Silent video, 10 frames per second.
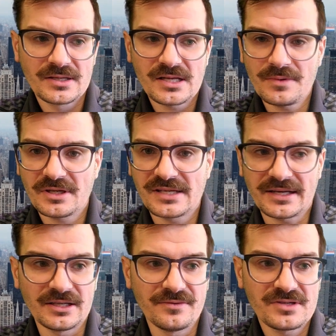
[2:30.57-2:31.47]
Some
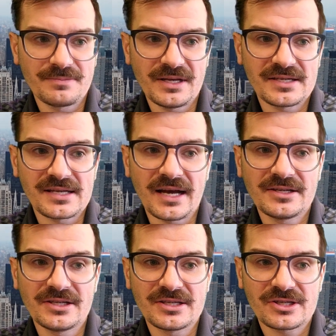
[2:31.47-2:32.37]
executives may decide
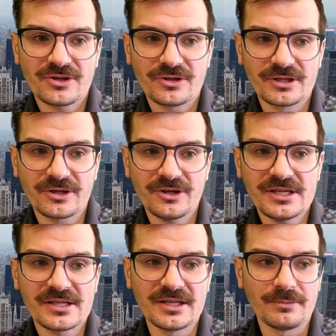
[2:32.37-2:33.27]
to
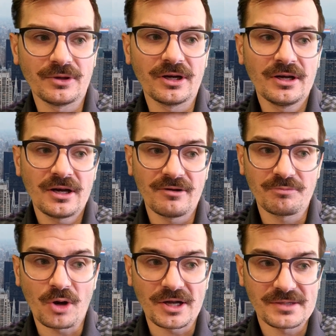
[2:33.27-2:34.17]
decrease the number of
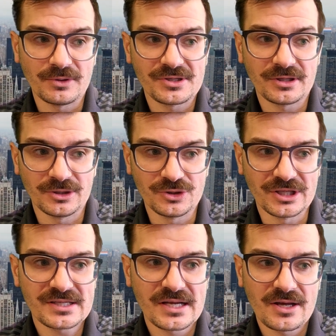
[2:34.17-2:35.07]
possible
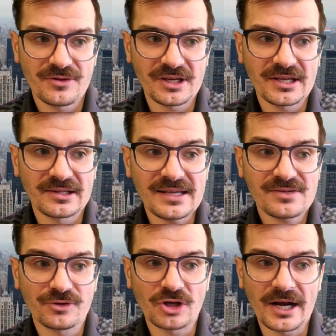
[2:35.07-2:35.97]
solutions, thinking less
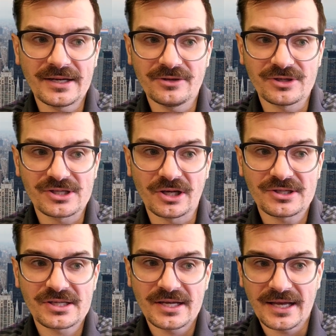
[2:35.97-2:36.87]
variety
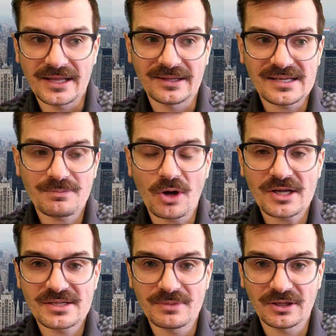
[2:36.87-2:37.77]
results in less
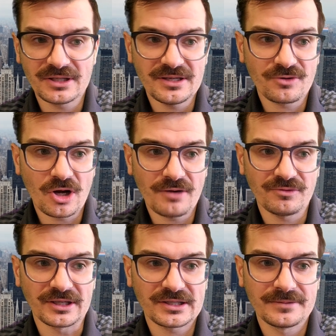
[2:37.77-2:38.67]
possibility of
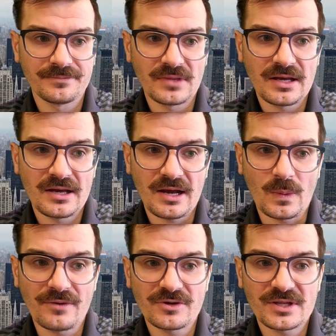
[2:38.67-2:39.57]
conflict.
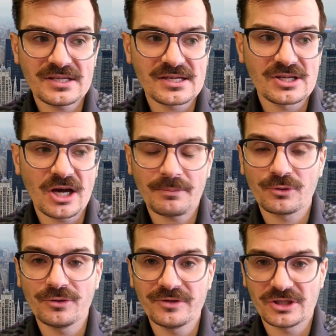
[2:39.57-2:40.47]
However, this has not
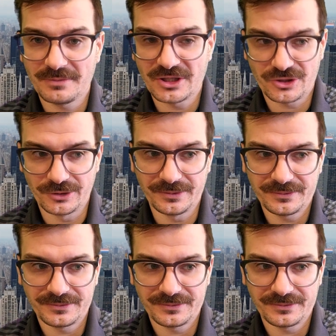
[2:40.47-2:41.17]
proven to be true.